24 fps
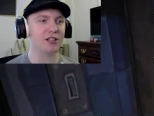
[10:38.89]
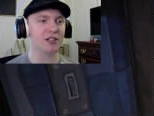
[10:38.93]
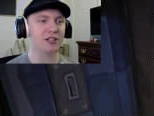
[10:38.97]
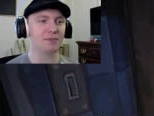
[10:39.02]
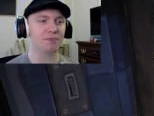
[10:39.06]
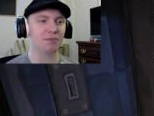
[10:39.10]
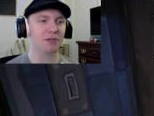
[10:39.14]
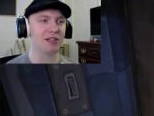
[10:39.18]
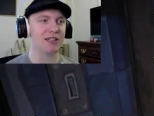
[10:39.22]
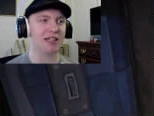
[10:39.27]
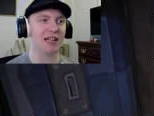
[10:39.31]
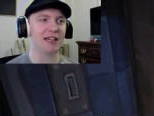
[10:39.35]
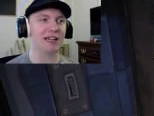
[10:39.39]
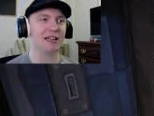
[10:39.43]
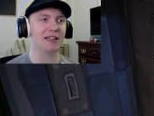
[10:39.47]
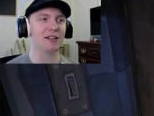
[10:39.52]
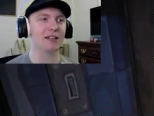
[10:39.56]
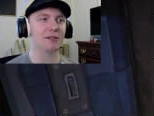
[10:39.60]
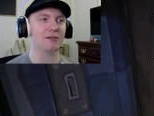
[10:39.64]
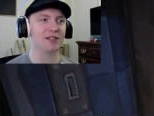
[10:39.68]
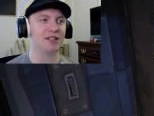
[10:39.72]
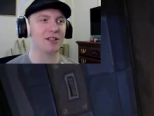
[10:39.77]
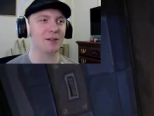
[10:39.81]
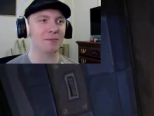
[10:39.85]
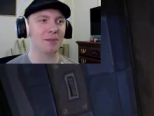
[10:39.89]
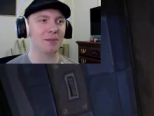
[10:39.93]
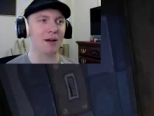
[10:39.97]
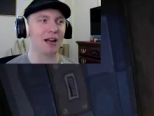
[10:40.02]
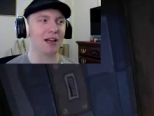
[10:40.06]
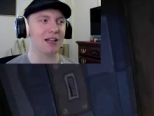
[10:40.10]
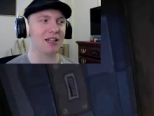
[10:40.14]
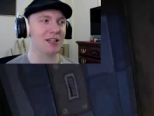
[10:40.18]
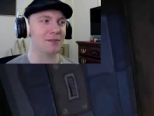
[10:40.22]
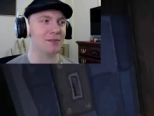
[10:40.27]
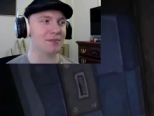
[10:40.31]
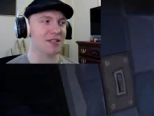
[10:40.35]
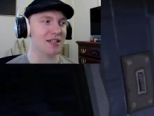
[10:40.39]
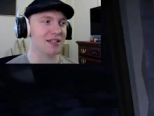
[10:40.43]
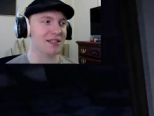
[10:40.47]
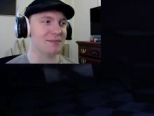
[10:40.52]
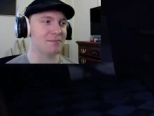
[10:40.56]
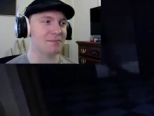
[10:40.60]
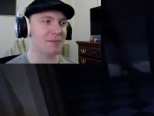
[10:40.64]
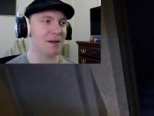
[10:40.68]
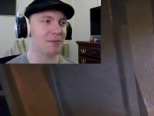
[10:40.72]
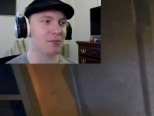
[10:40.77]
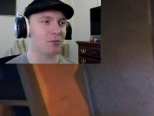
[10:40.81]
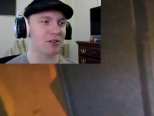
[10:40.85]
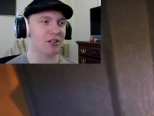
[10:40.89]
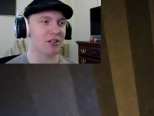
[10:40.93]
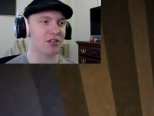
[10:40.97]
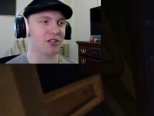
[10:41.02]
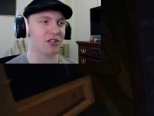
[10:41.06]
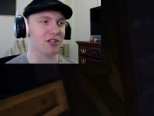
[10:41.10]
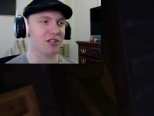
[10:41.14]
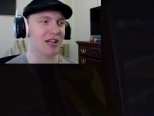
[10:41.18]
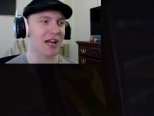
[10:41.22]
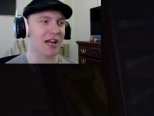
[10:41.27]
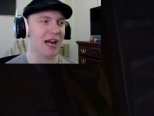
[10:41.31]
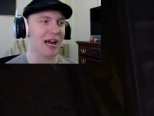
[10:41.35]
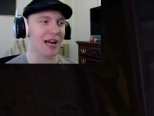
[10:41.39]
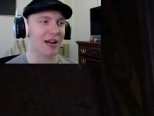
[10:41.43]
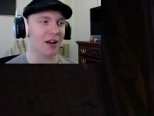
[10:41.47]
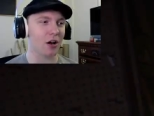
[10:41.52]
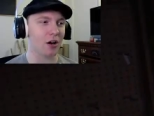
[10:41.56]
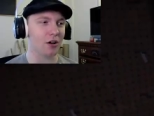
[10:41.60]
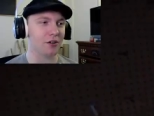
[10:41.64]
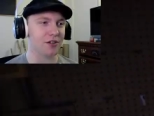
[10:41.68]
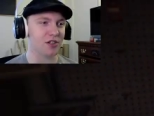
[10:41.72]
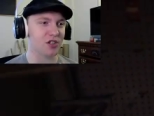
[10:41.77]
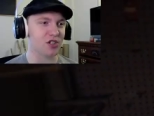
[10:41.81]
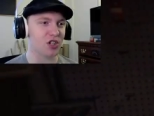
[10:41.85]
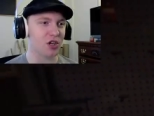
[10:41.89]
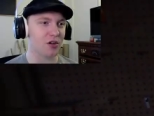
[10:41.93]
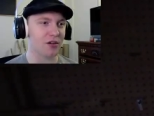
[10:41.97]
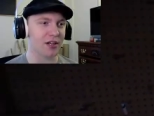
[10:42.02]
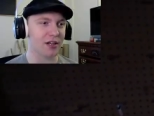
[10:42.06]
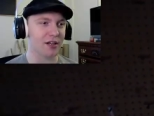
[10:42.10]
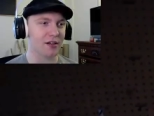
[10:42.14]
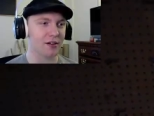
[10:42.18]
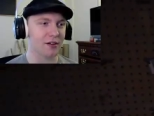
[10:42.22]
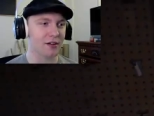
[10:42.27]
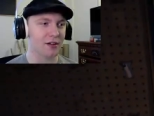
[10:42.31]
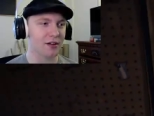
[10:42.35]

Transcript: just pretended there was an apocalypse because people would have just got all the soda.